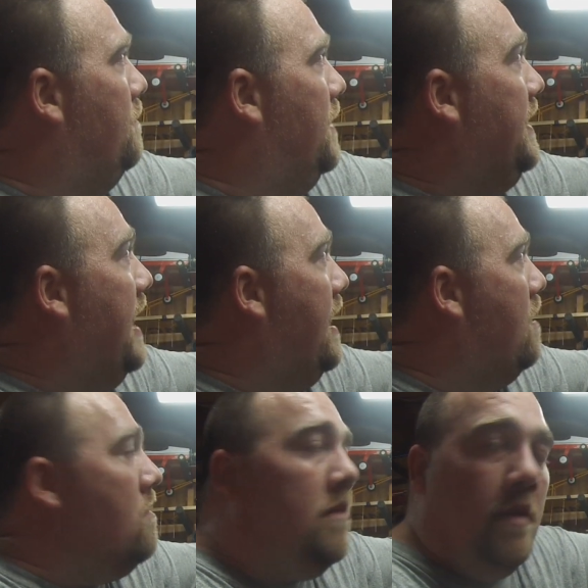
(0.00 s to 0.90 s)
But
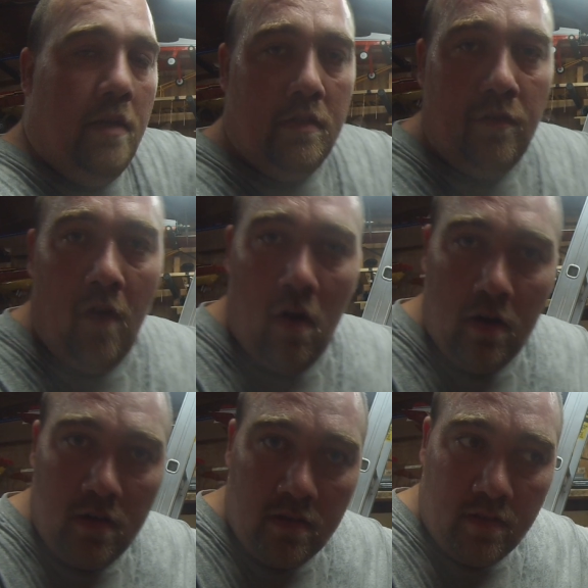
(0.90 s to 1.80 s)
now, as
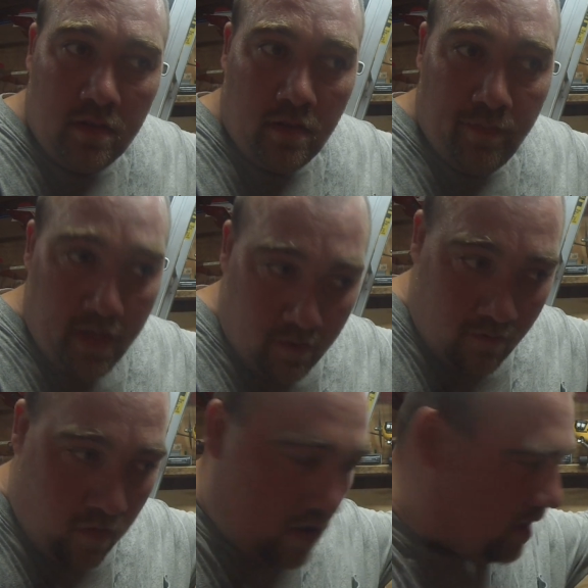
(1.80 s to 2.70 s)
far as build
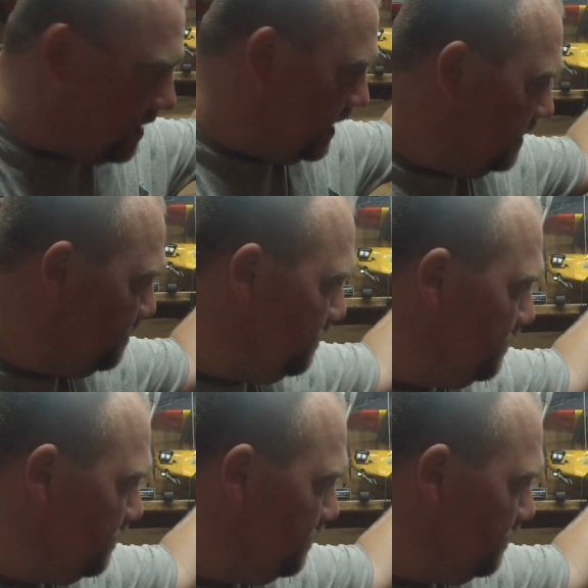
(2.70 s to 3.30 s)
quality,